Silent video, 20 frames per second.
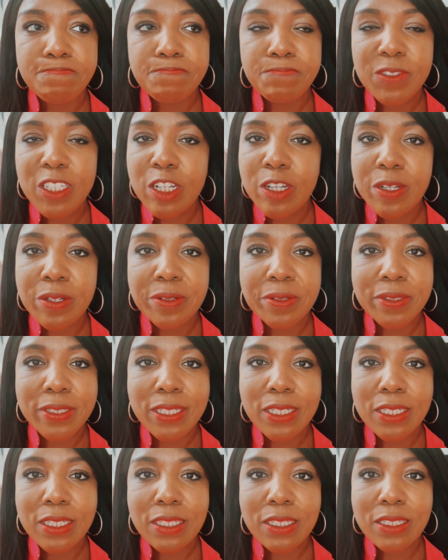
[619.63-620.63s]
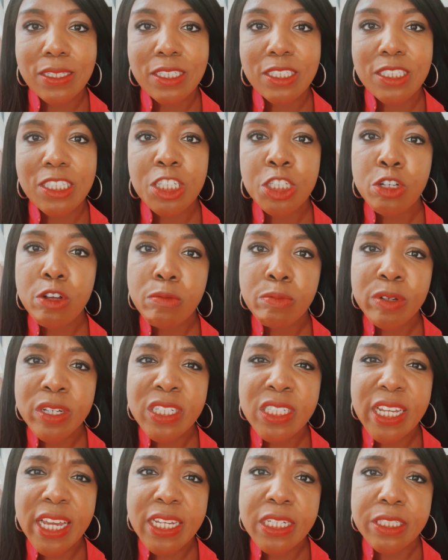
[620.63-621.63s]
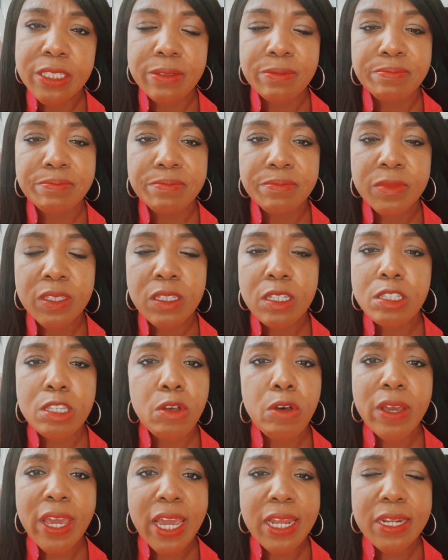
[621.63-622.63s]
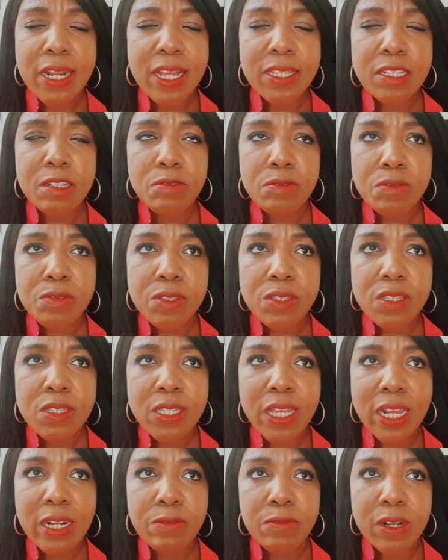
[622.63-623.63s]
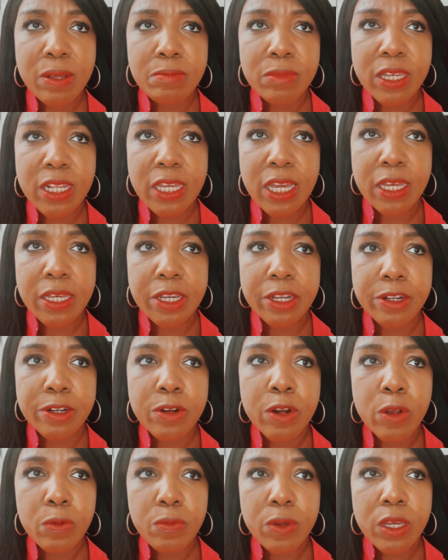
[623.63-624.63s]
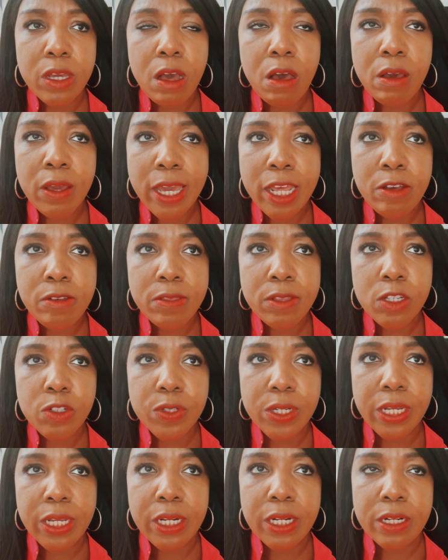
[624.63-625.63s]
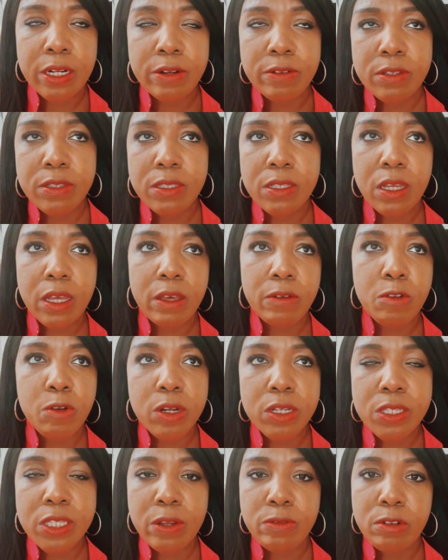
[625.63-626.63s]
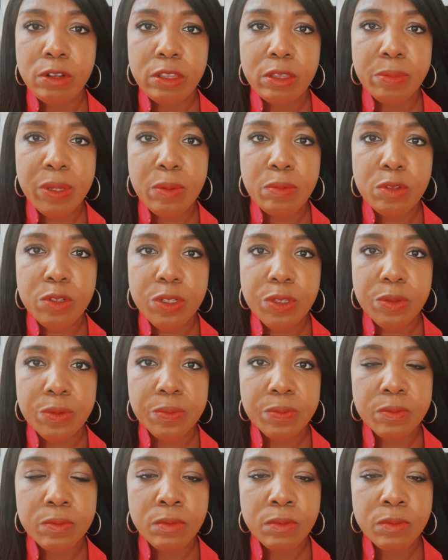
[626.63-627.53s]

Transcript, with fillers: you know, just show appreciation. So okay, not to lose sight of what I'm getting at here, we all got on the train and there was of course several other people too.